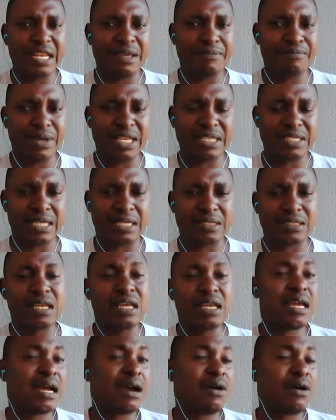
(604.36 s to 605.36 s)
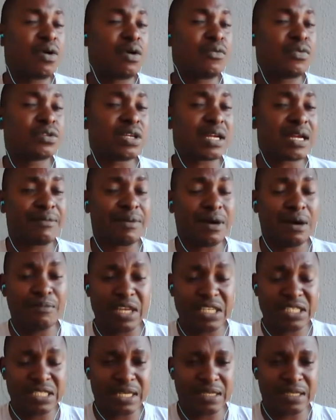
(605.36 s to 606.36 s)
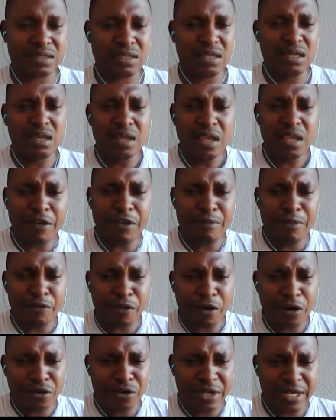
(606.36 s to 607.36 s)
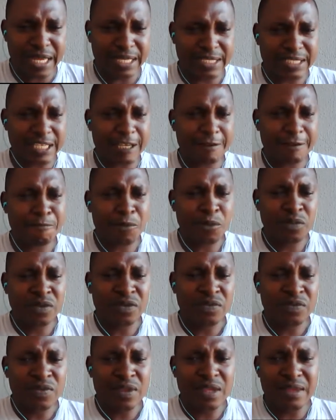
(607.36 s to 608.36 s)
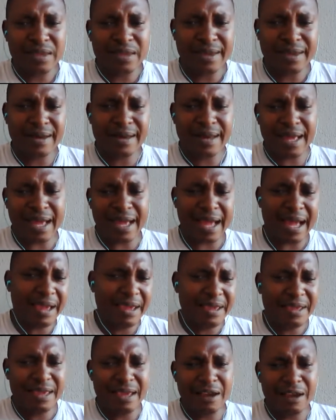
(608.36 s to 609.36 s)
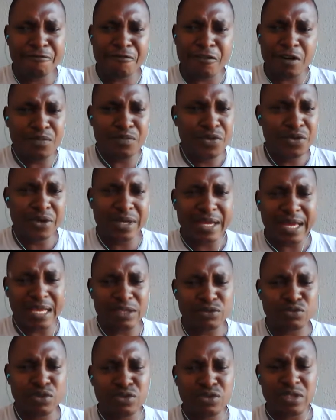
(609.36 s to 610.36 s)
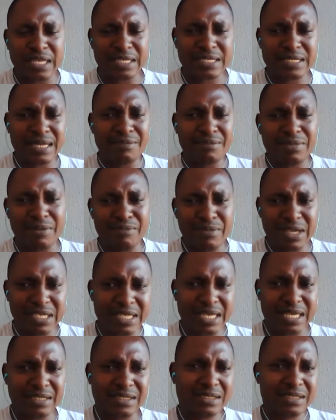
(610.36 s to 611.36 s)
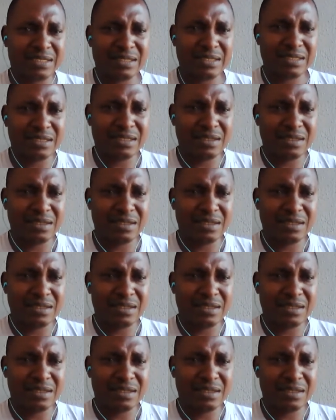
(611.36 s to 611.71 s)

in merchants. And when we talk about merchants, even before doing that, can I hear from you guys what you understand by merchants?